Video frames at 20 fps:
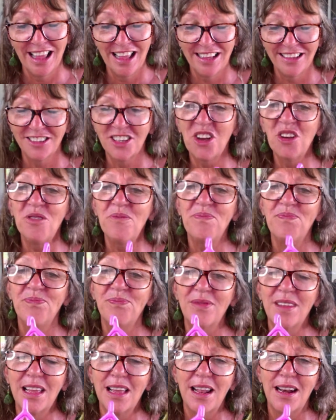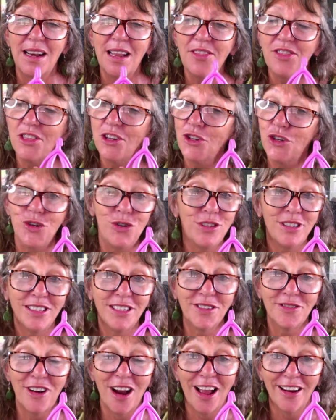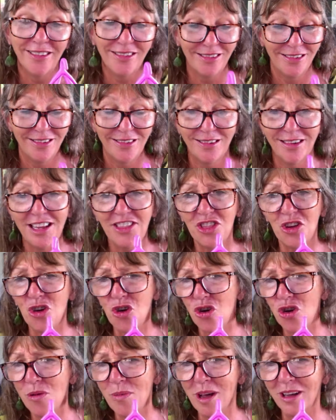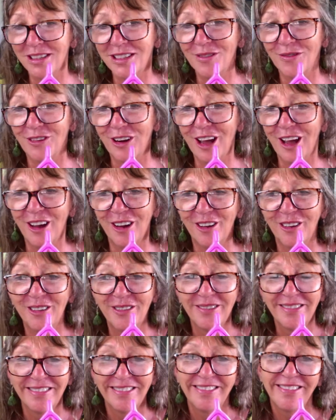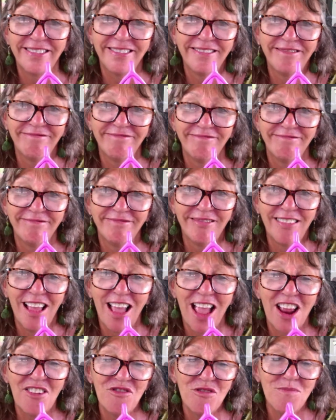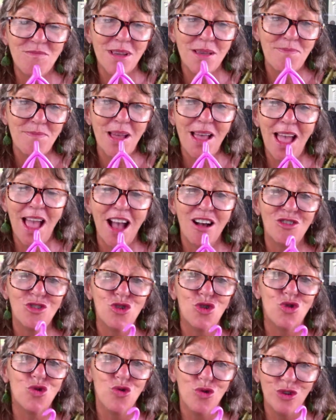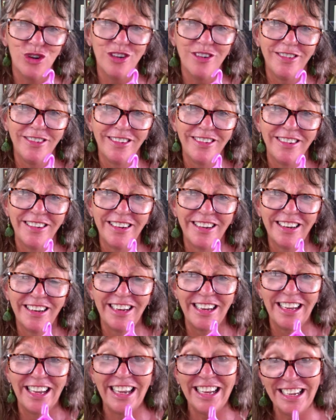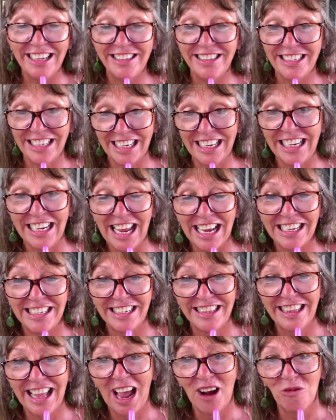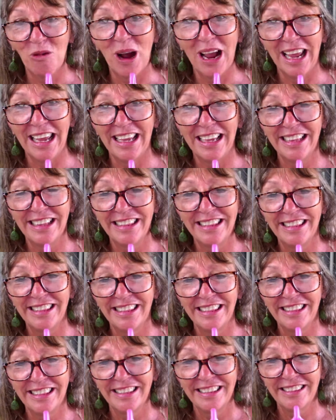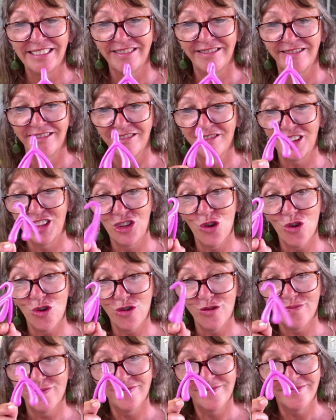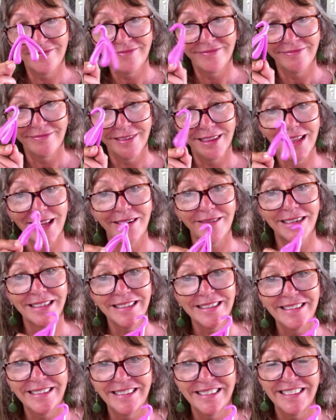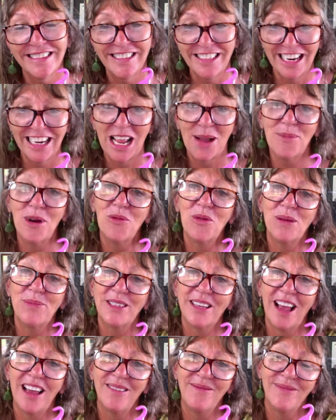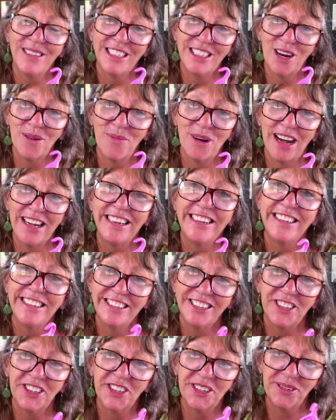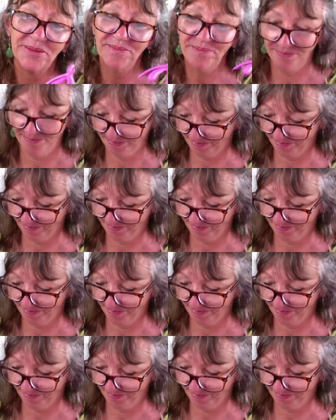So let the juices run, let the hormones flow, and remember how good it is to connect in that way with your clitoris. Check out my website, michellebrain.com.